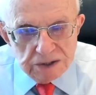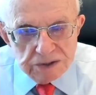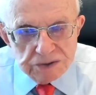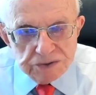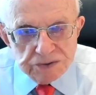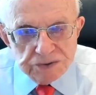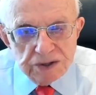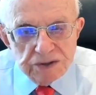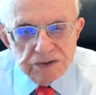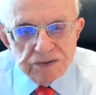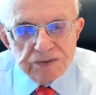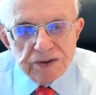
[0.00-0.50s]

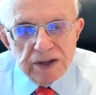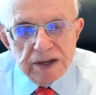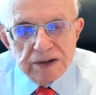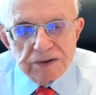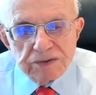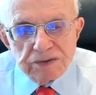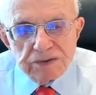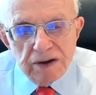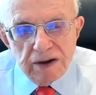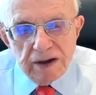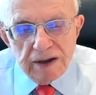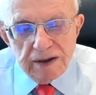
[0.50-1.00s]
Since
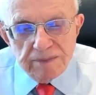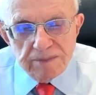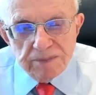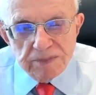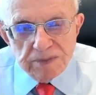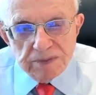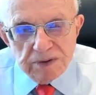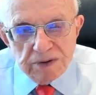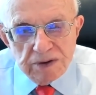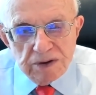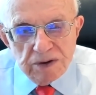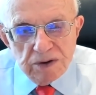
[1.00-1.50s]
that
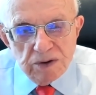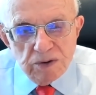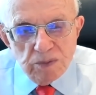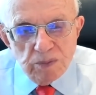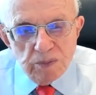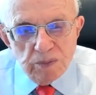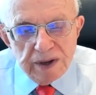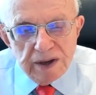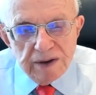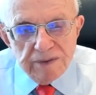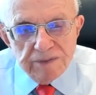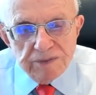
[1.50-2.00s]
time,
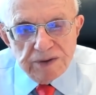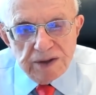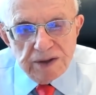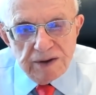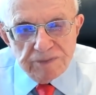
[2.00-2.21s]
we have